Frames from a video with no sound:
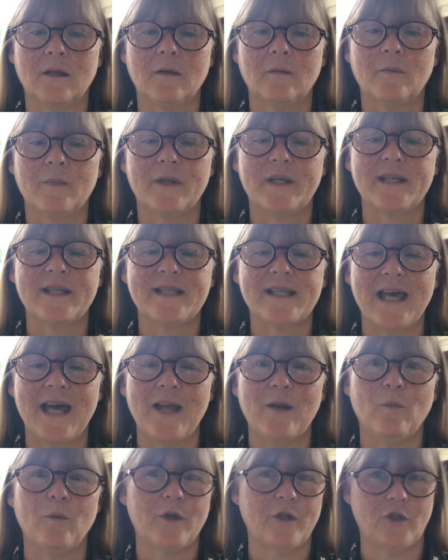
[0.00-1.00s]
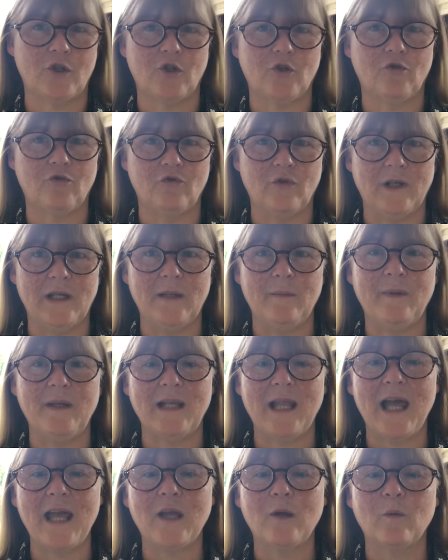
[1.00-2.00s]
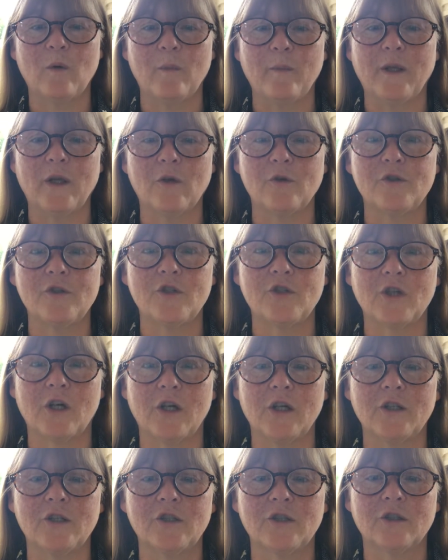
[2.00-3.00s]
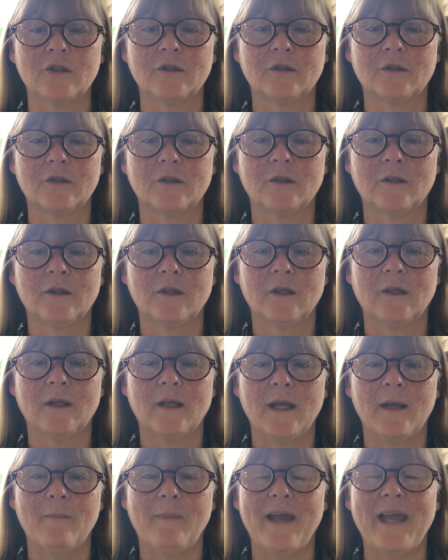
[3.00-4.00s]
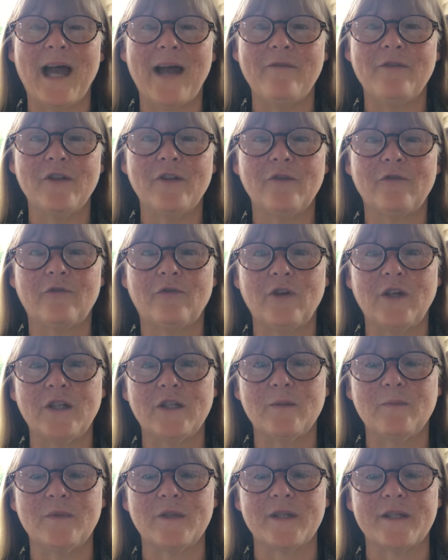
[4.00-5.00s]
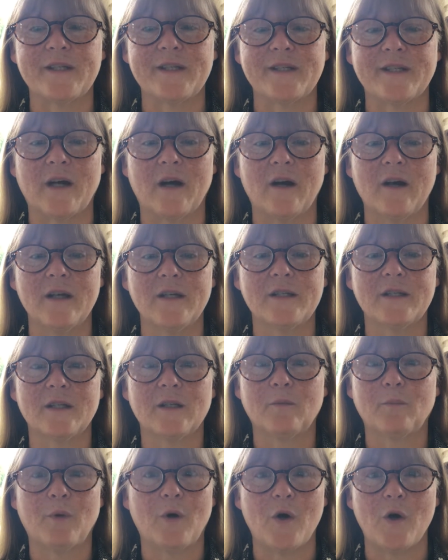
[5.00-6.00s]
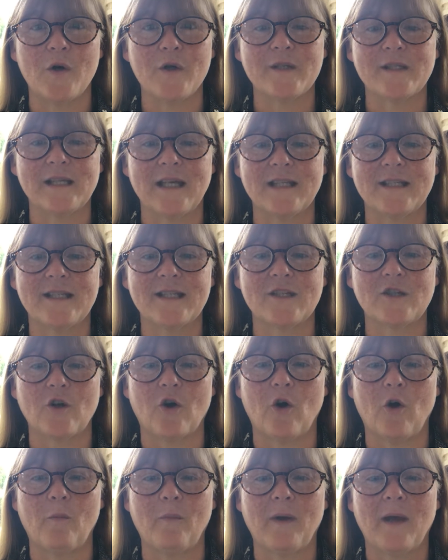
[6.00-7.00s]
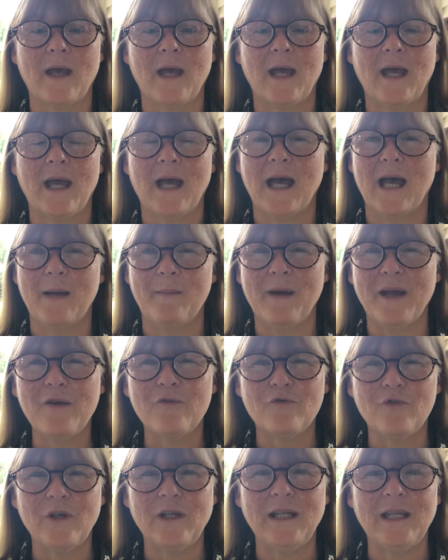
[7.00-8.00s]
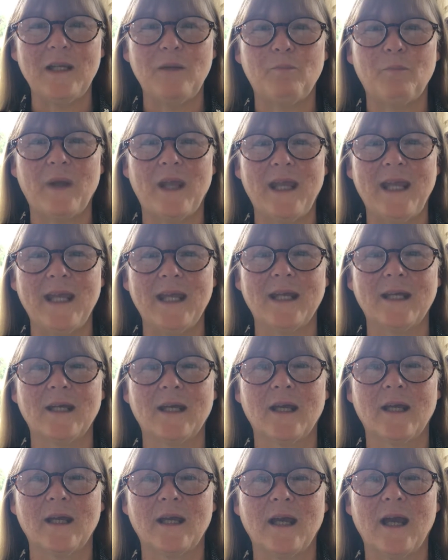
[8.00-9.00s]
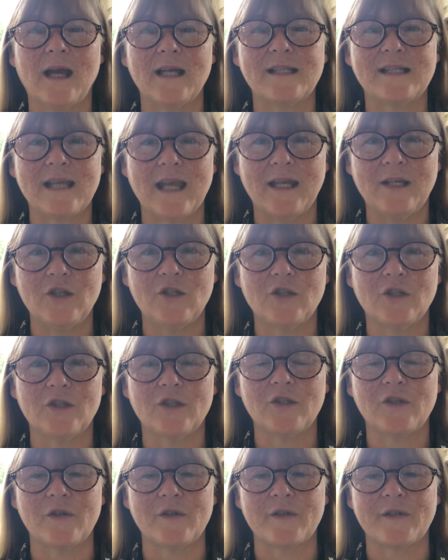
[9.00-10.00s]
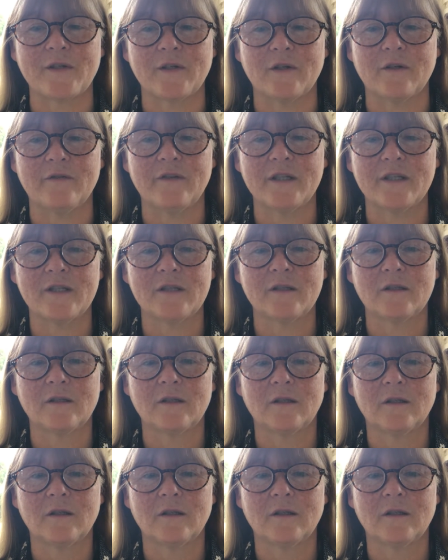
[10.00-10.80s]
But is that what it should really be like when we go to church? By having the freedom to start, pause and stop, am I really paying attention to the service?